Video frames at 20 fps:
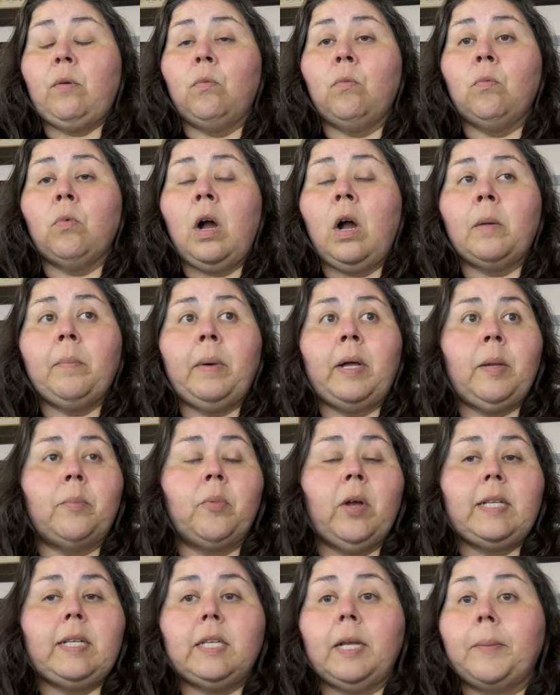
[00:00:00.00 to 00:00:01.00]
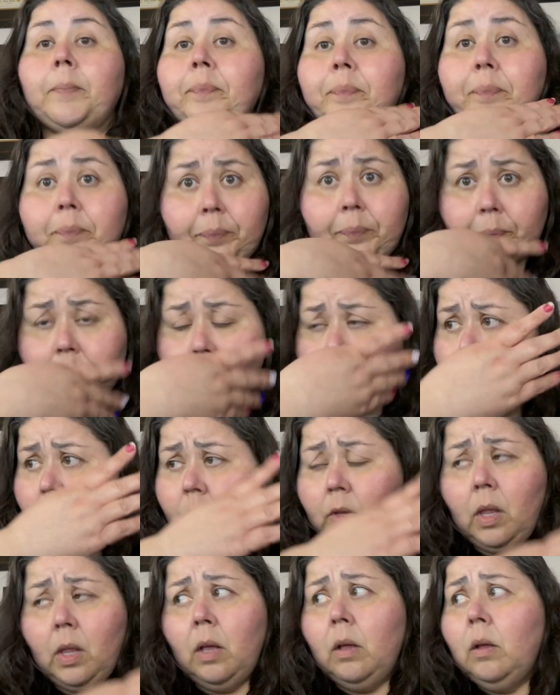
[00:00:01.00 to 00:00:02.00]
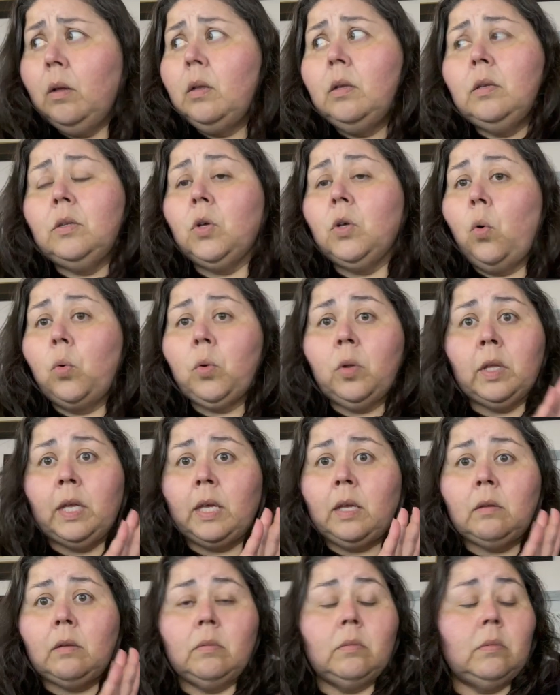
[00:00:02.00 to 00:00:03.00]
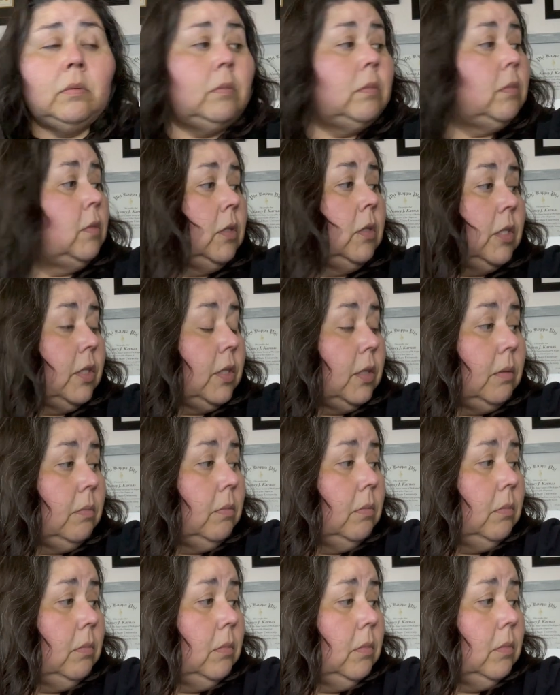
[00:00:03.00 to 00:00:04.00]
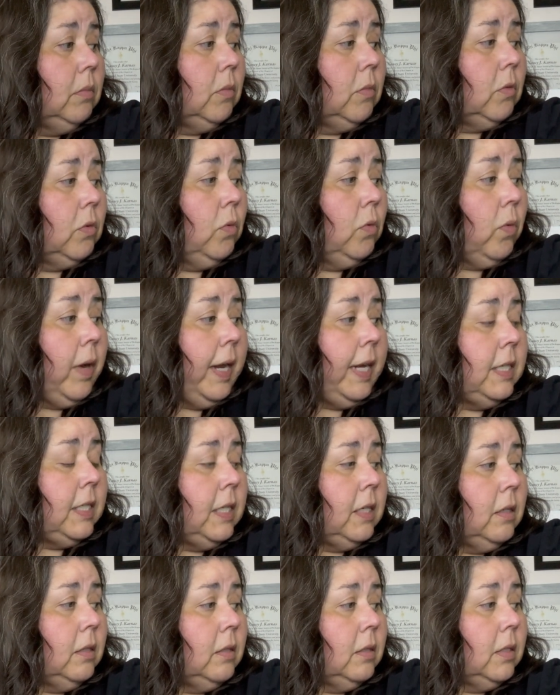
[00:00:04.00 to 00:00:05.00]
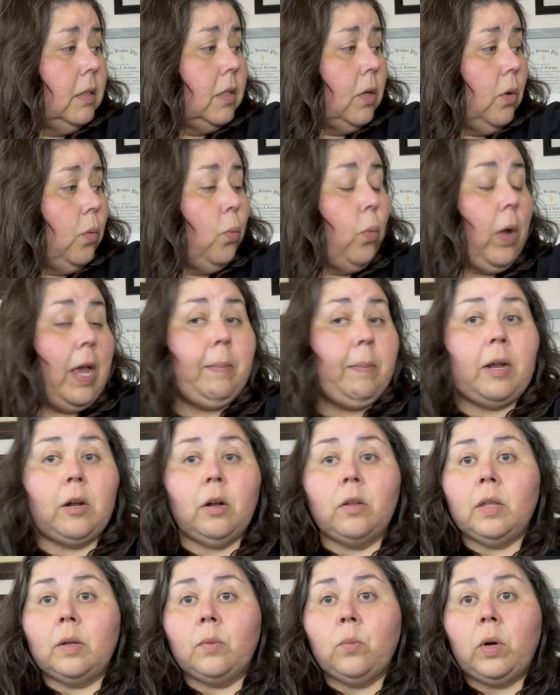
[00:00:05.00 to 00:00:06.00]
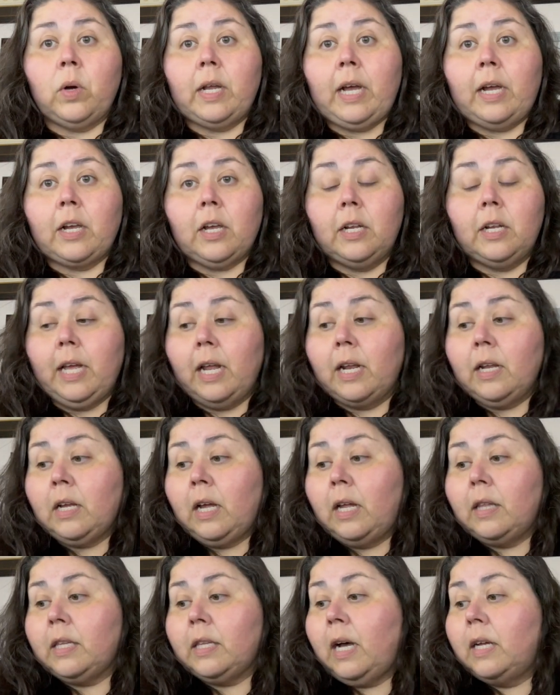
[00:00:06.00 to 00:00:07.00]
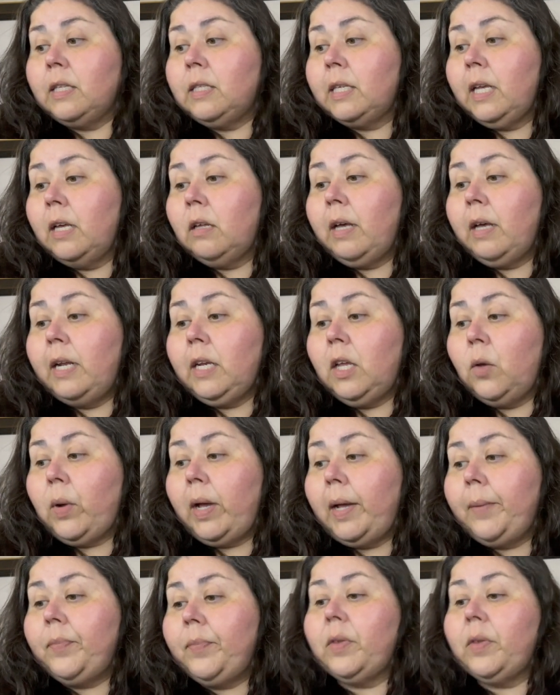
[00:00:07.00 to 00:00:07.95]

rock bottom pricing. Totally just great deals. So way better than what I could get at that sale anyway.